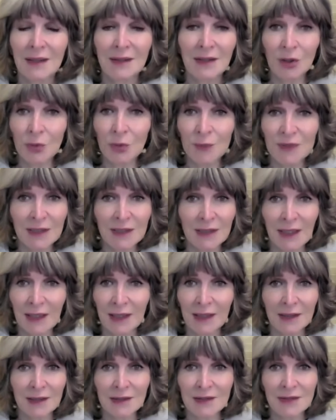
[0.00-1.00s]
nobody
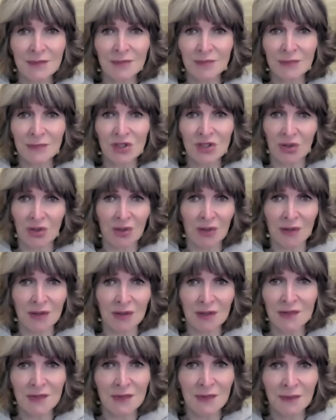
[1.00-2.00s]
likes
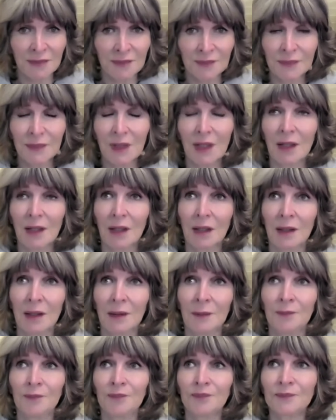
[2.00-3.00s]
darkness.
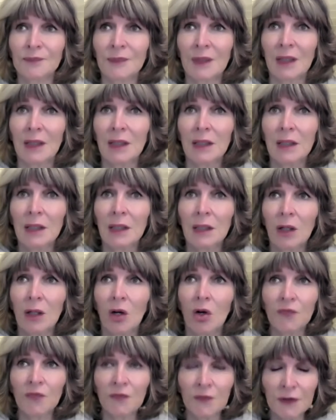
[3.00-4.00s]

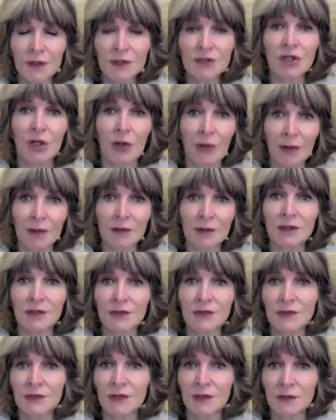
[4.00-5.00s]
Often the
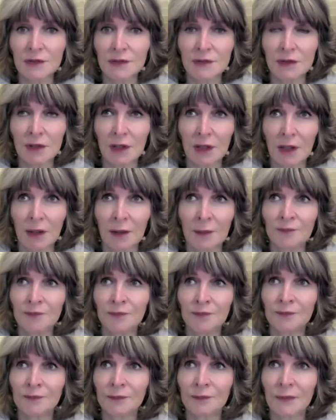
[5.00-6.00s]
darkness is
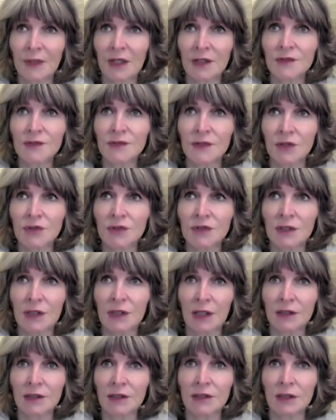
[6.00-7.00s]

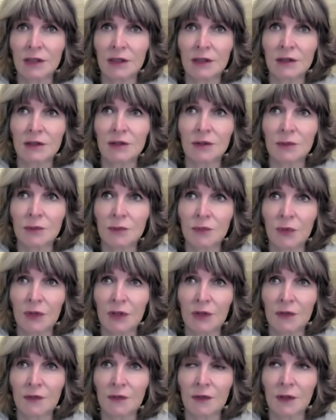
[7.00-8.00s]
associated
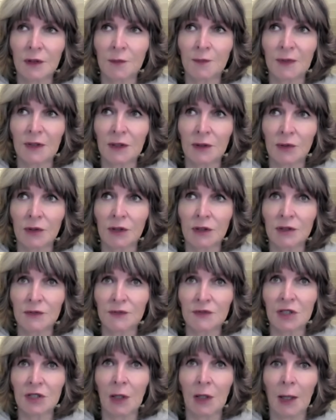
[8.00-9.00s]
with a period
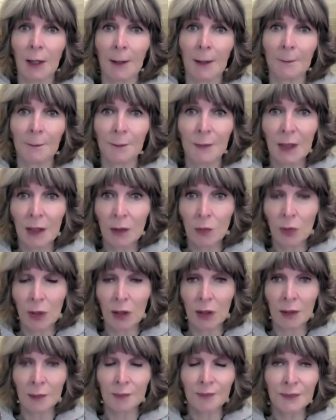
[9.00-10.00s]
of time
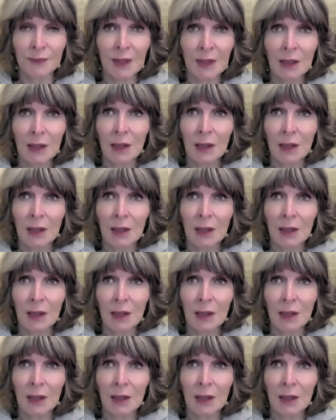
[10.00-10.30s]
where,